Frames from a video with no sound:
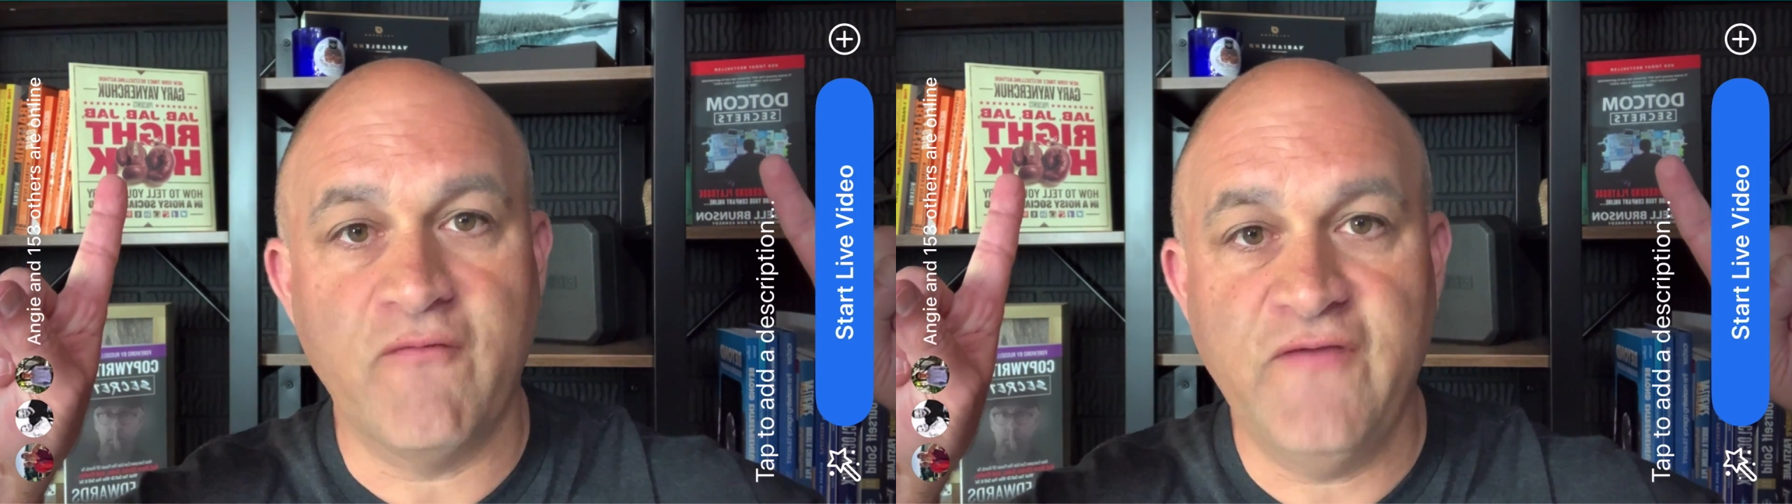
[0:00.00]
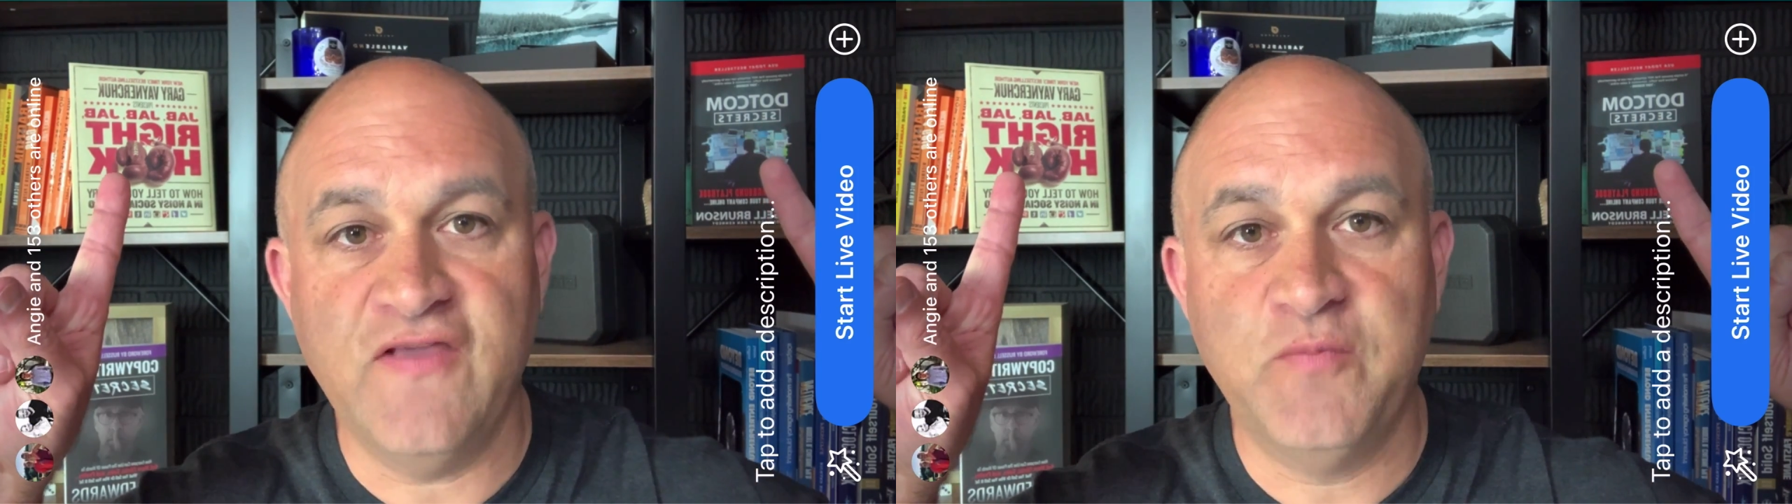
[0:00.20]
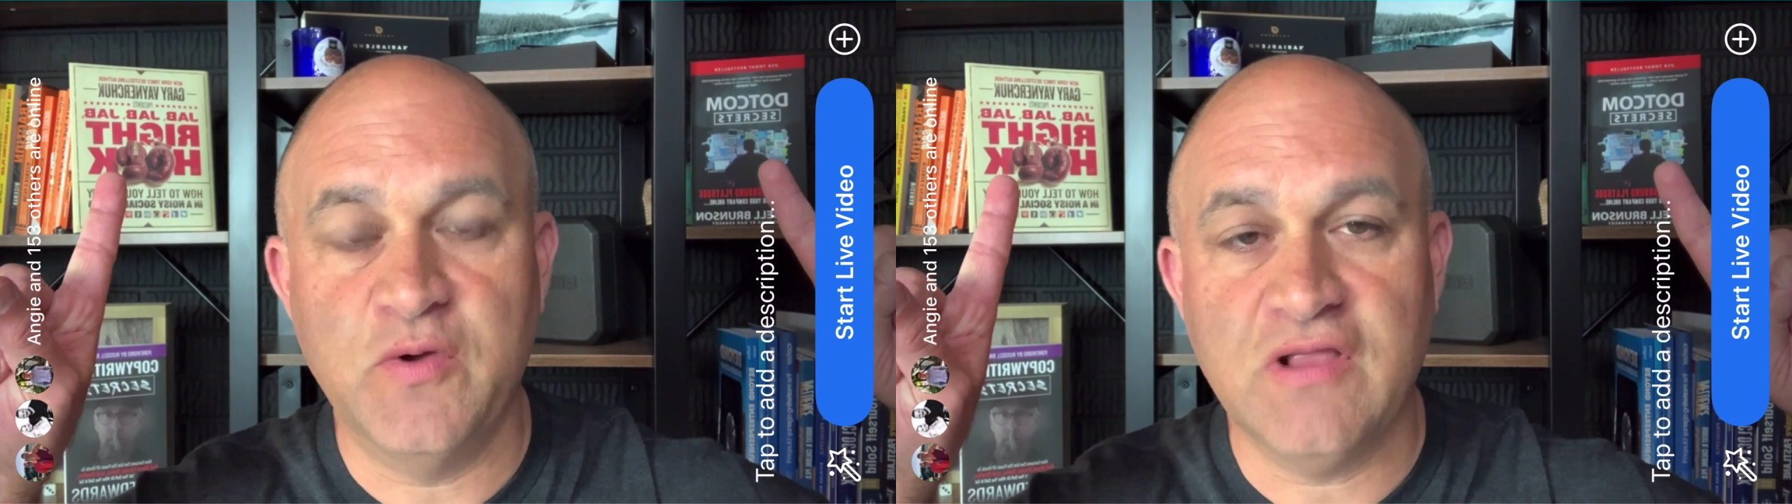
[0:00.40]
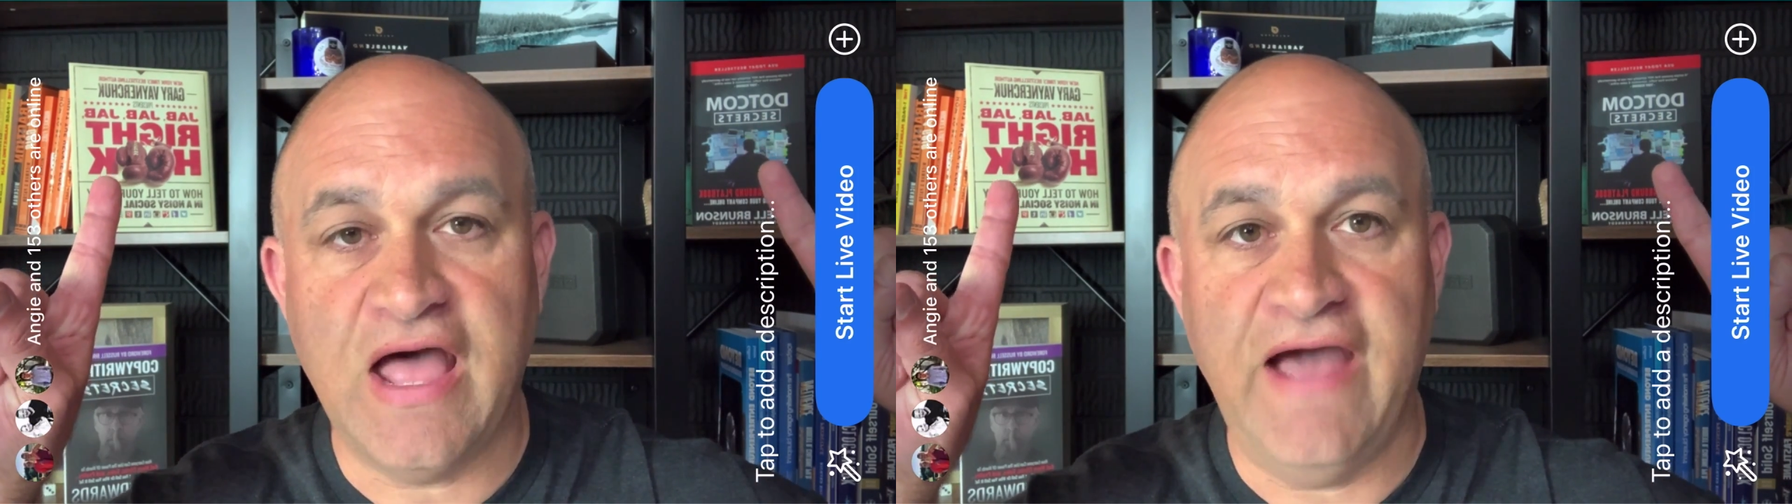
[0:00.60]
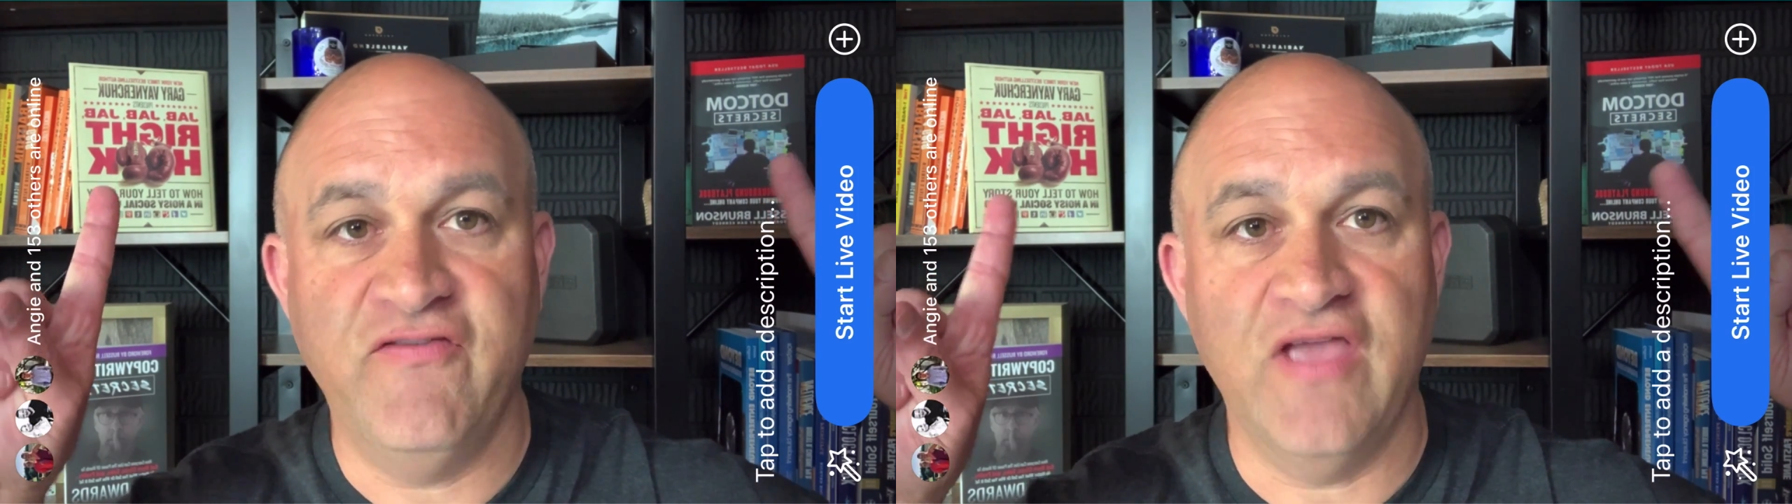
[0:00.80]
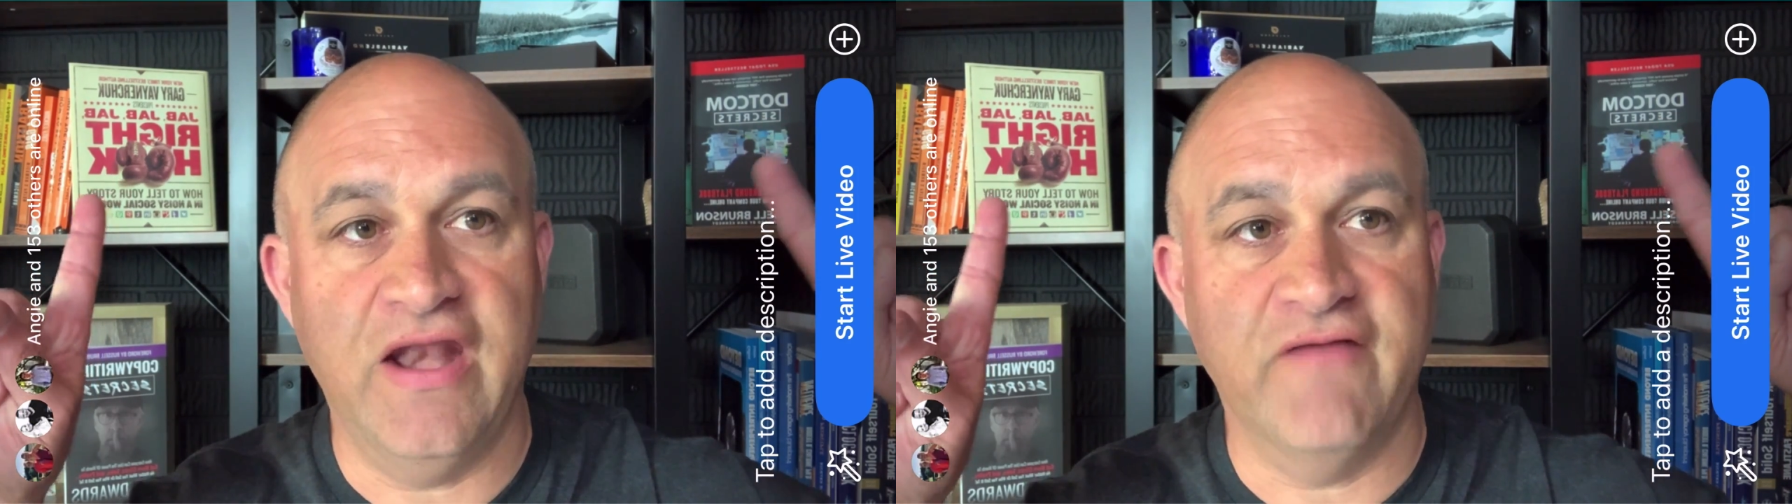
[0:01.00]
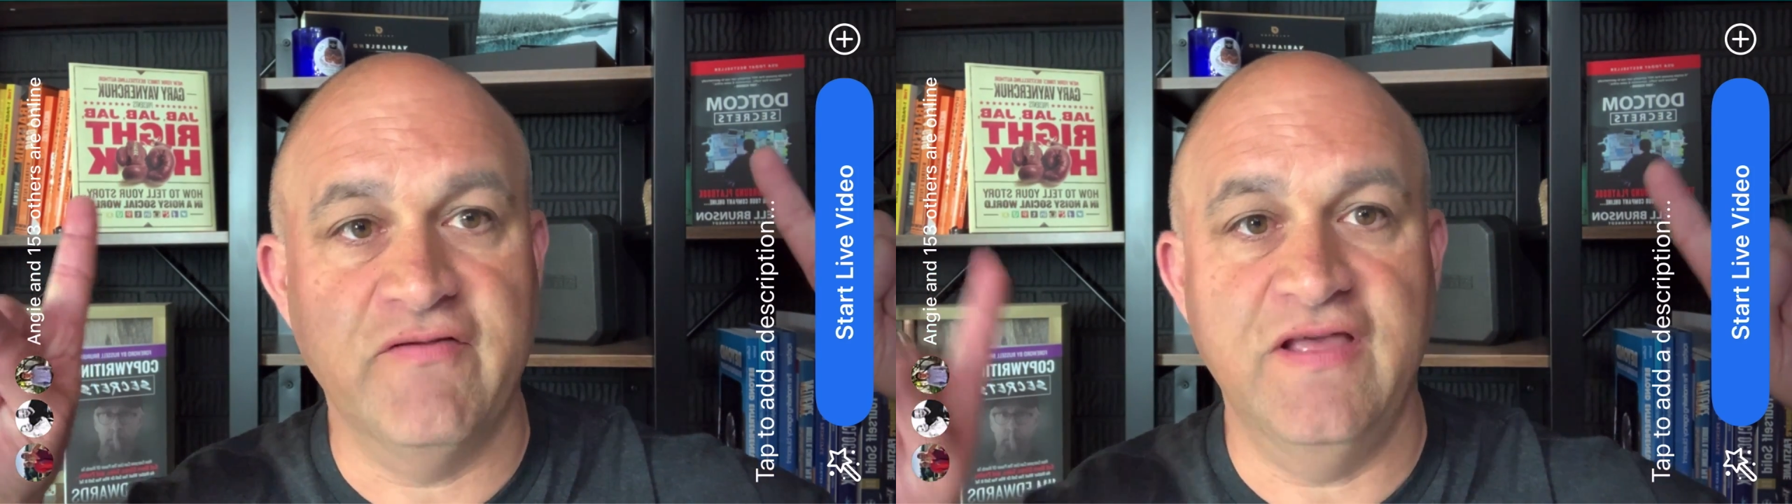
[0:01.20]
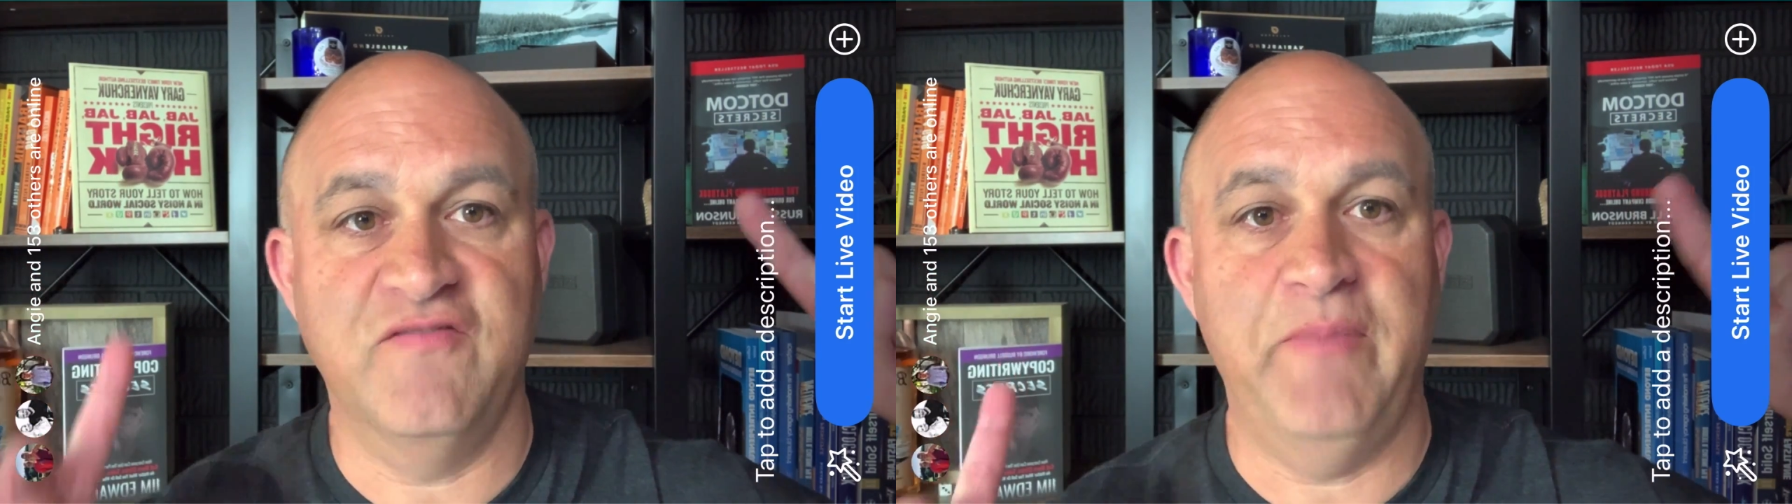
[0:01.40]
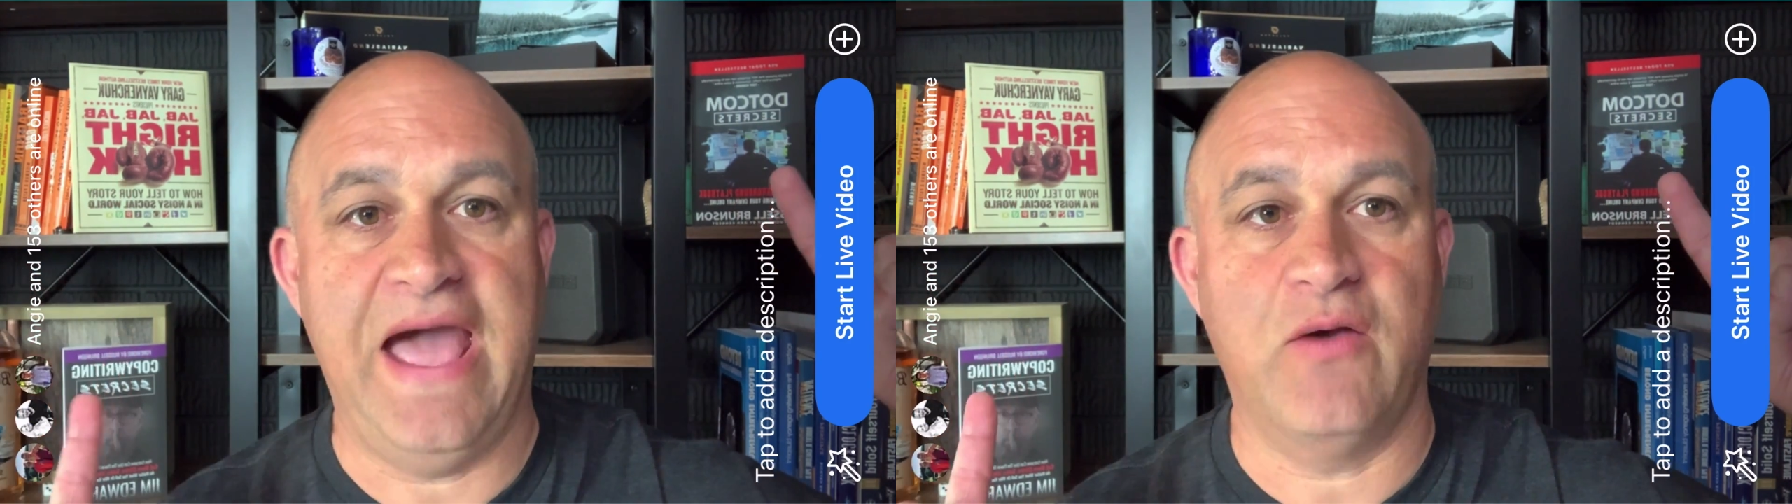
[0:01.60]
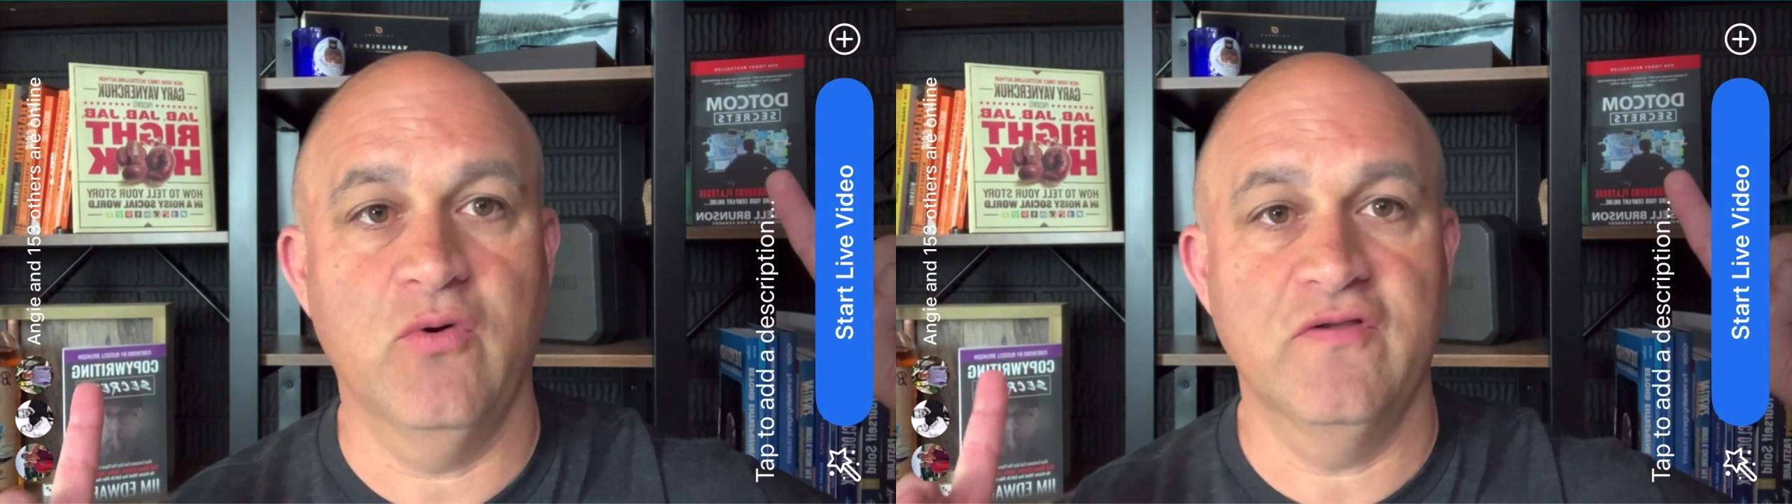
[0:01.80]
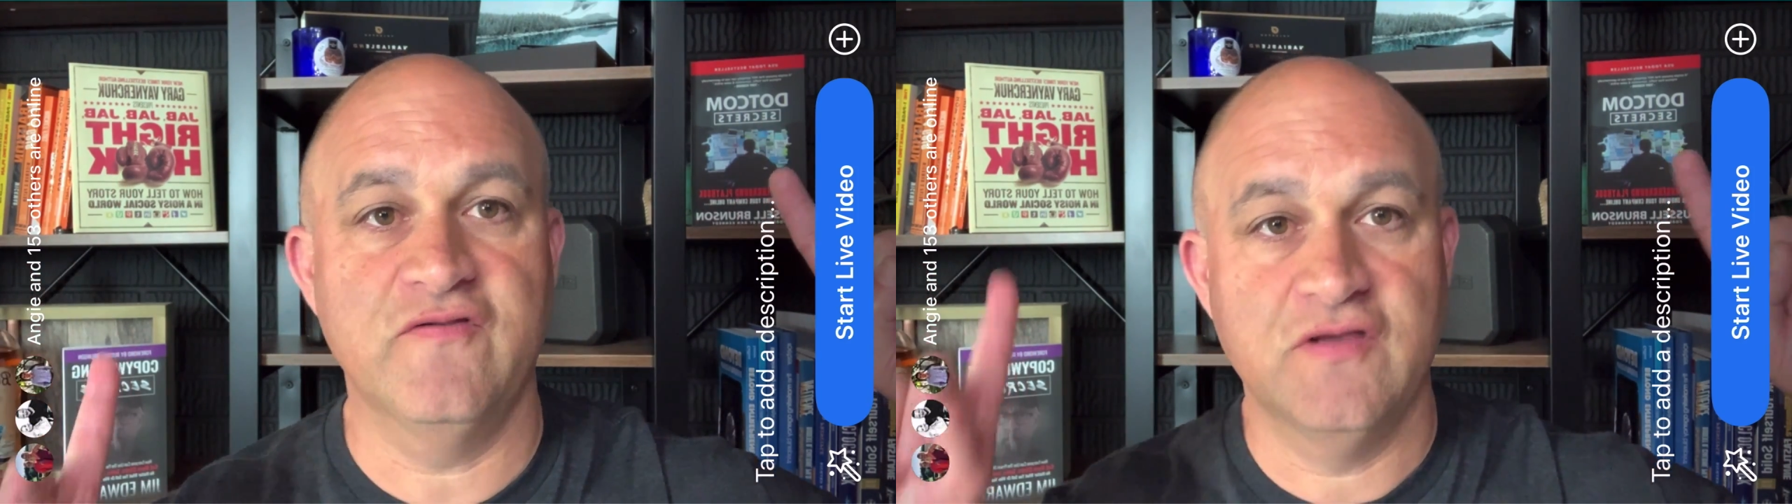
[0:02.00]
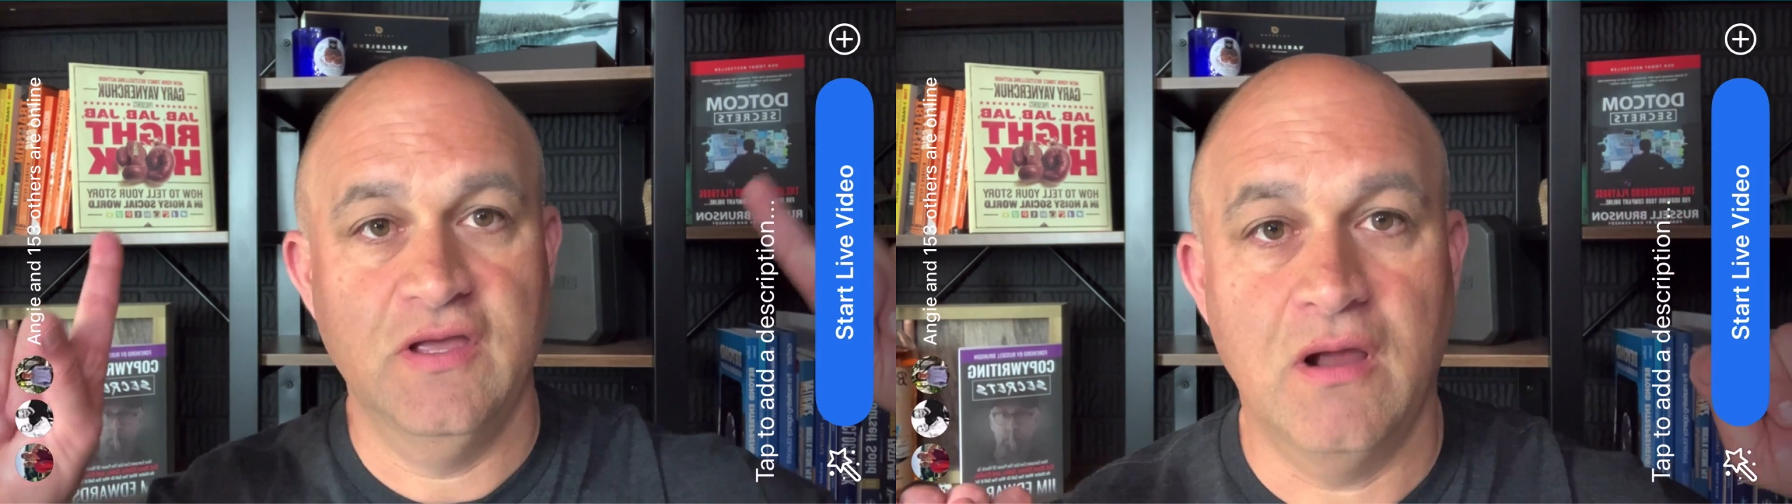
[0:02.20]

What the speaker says: Facebook Lives and everything's backwards?